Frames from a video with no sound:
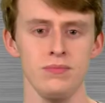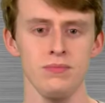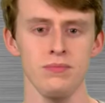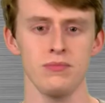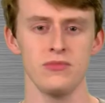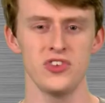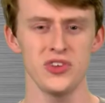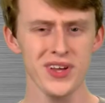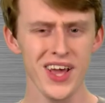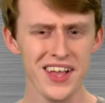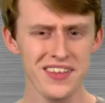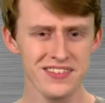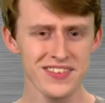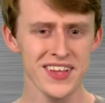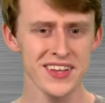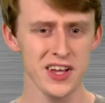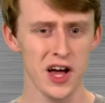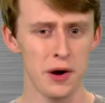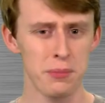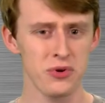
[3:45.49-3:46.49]
Do you guys
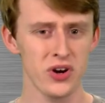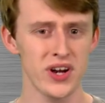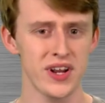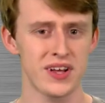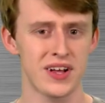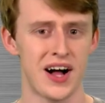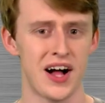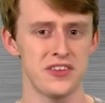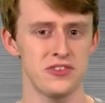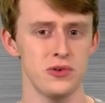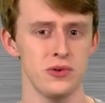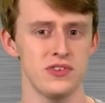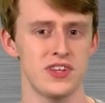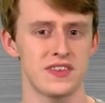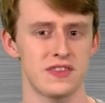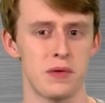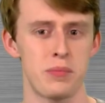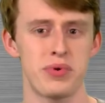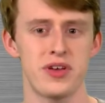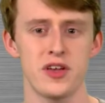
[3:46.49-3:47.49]
think upgraded consoles
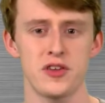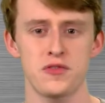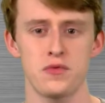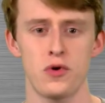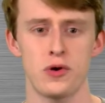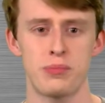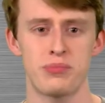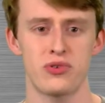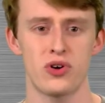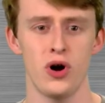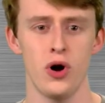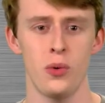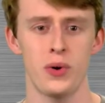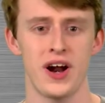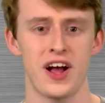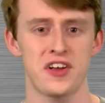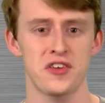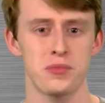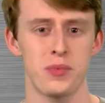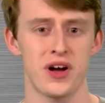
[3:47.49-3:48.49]
like the PS4 Pro or
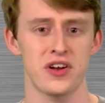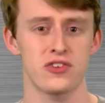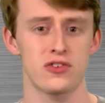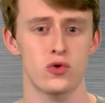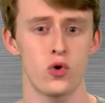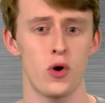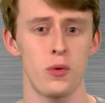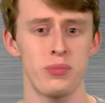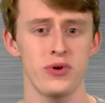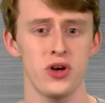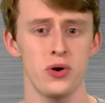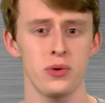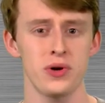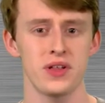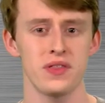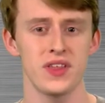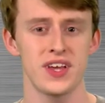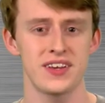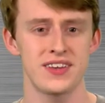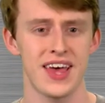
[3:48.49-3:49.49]
Xbox Scorpio
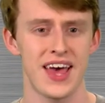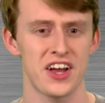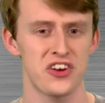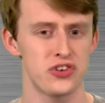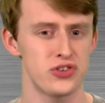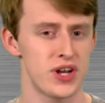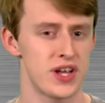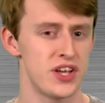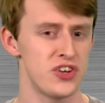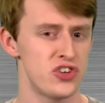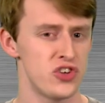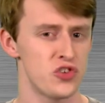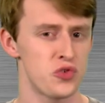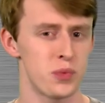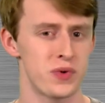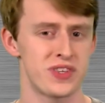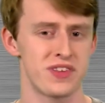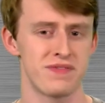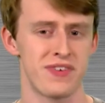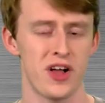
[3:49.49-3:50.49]
could lead to extra issues
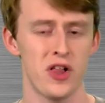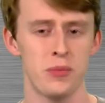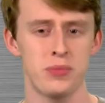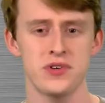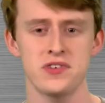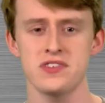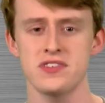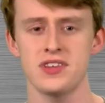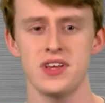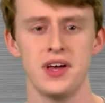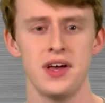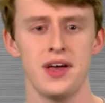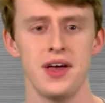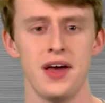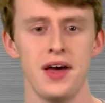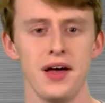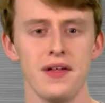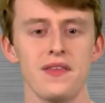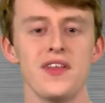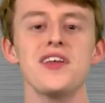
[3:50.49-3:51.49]
with developers?
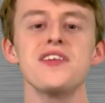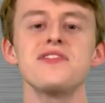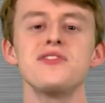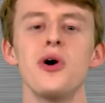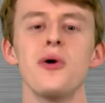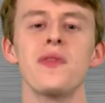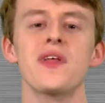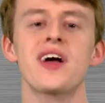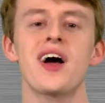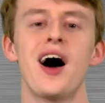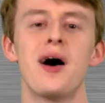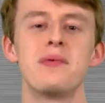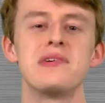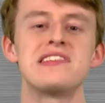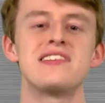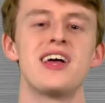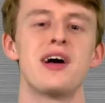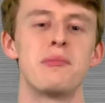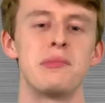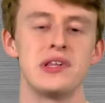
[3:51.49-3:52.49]
Let us know in the
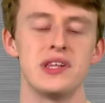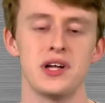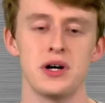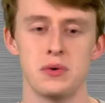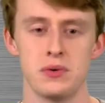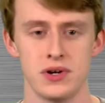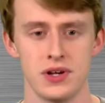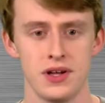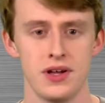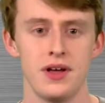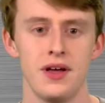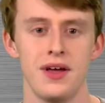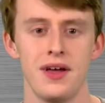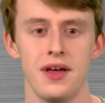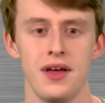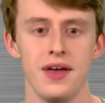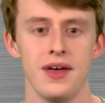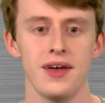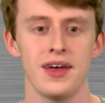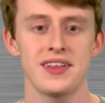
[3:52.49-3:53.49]
comments down below.
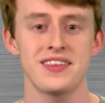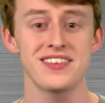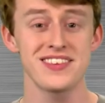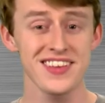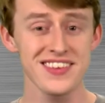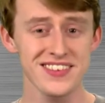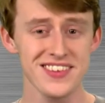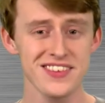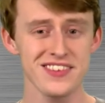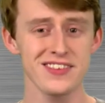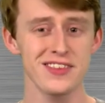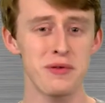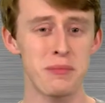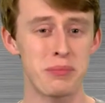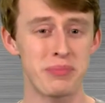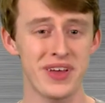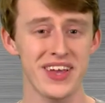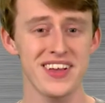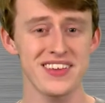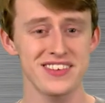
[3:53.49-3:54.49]
Since this is the
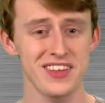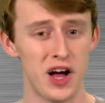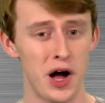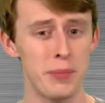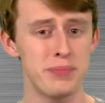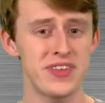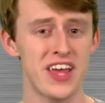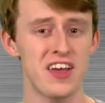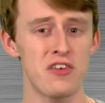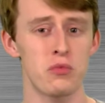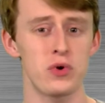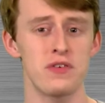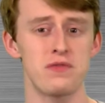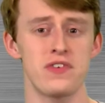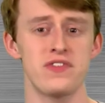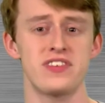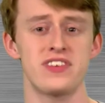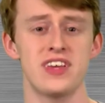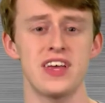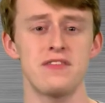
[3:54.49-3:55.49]
biggest update we've
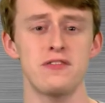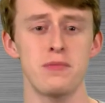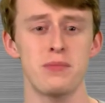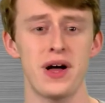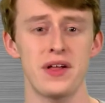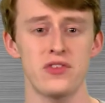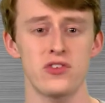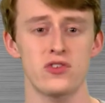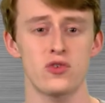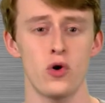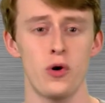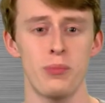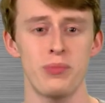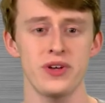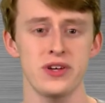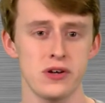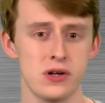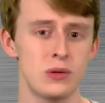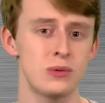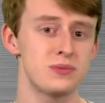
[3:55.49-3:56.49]
received about the
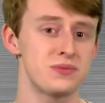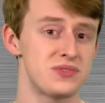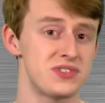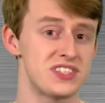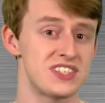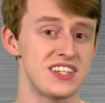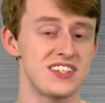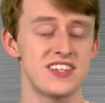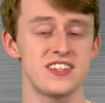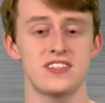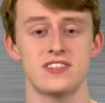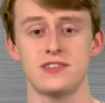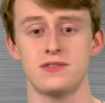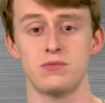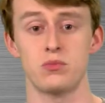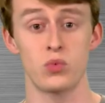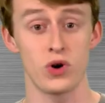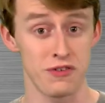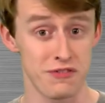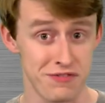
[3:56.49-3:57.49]
Scorpio since
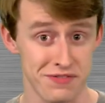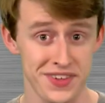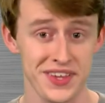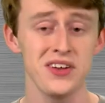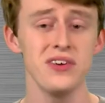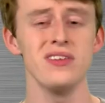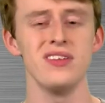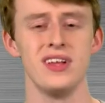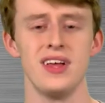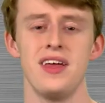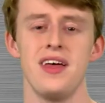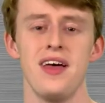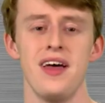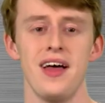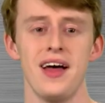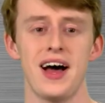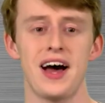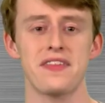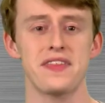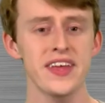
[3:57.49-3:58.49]
its reveal,
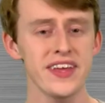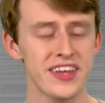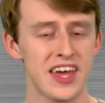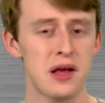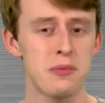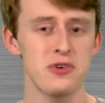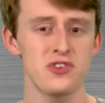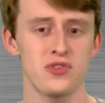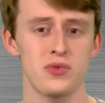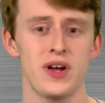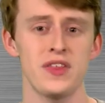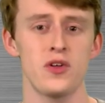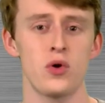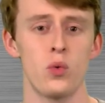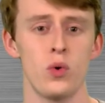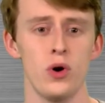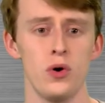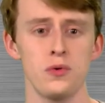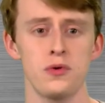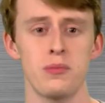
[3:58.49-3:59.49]
I think gamers around the
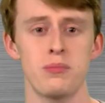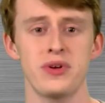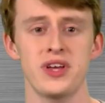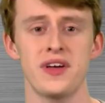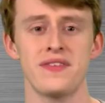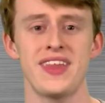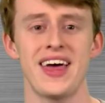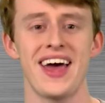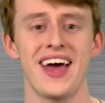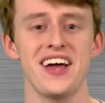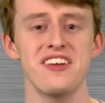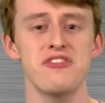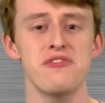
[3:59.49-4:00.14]
world will be on the edge of